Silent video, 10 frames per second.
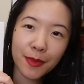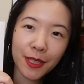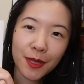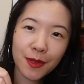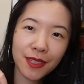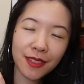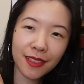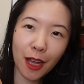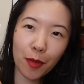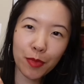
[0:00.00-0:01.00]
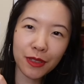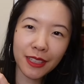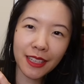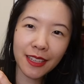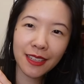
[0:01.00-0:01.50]
cute
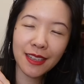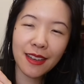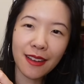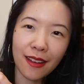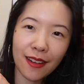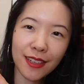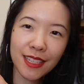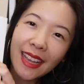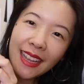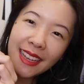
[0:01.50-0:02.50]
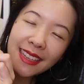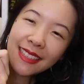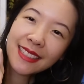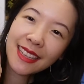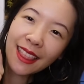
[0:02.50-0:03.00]
coupley art
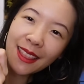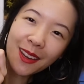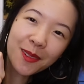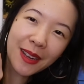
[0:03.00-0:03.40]
and their